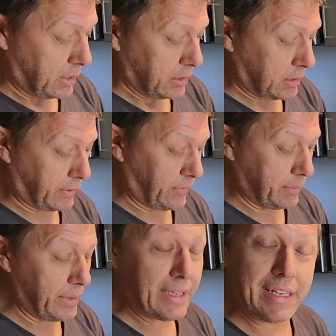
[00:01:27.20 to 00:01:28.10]
because for
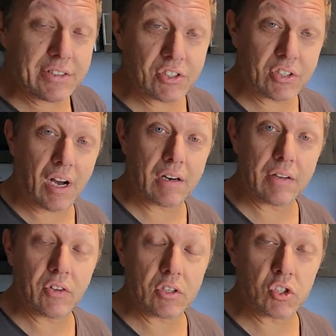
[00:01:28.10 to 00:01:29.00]
me it's start
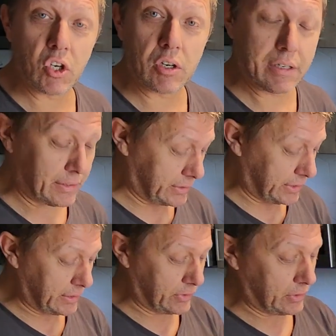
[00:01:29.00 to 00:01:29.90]
of the chocolate
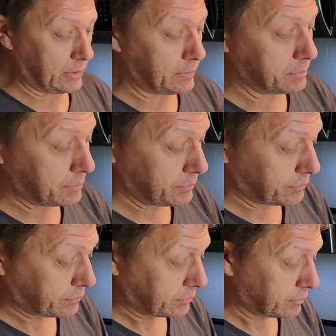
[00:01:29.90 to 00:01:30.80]
season,
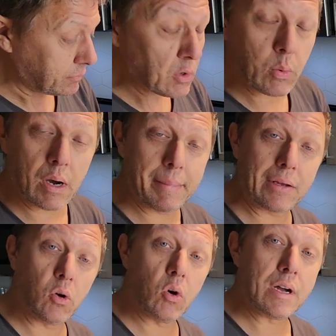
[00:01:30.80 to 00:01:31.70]
where I
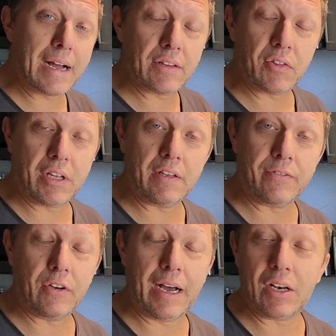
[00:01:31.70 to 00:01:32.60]
make all kinds of things
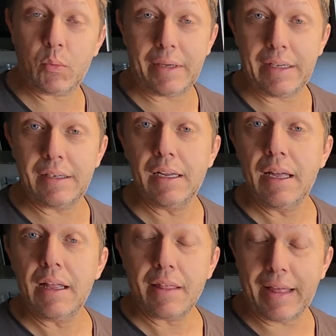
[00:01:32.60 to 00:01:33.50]
for Halloween,
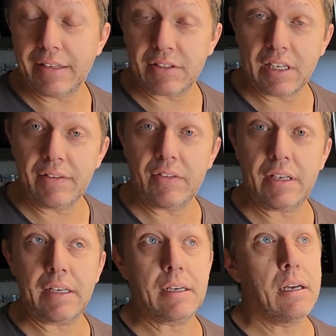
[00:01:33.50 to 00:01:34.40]

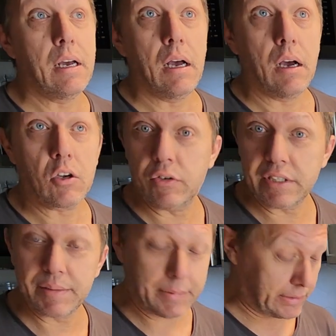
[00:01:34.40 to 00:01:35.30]
Thanksgiving,
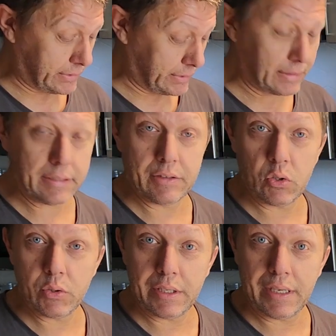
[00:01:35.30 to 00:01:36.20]
Christmas and New
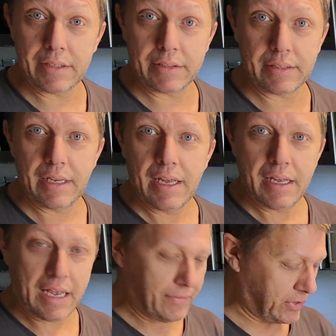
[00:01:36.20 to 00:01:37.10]
Year's and
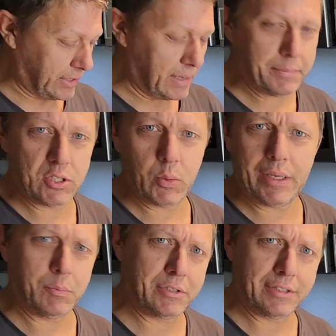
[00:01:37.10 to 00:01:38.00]
everything in
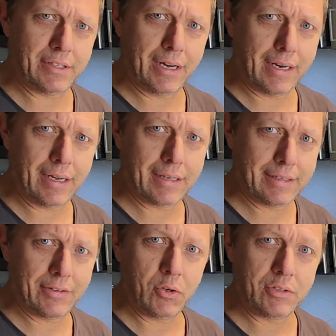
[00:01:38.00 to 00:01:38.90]
between, which is not a lot
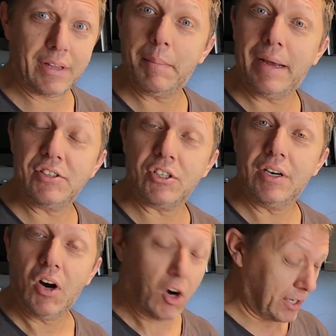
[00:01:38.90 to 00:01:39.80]
because those are the major
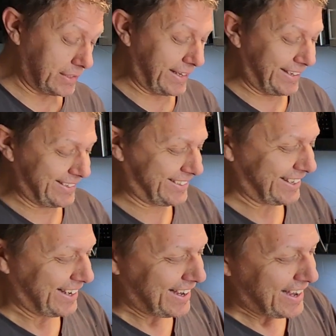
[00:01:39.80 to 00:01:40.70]
holidays.
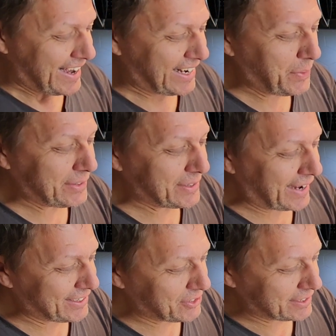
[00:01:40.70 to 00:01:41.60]
Anyway, so
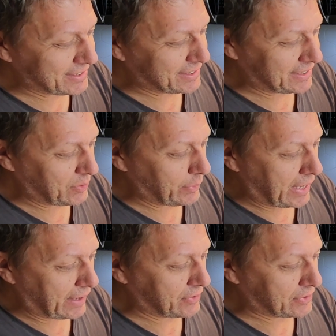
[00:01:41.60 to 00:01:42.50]
as you can see, we
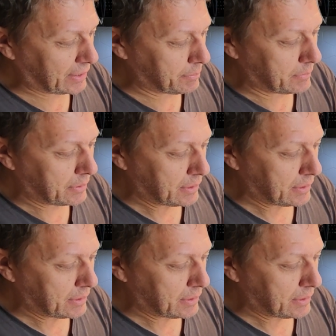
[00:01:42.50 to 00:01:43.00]
have some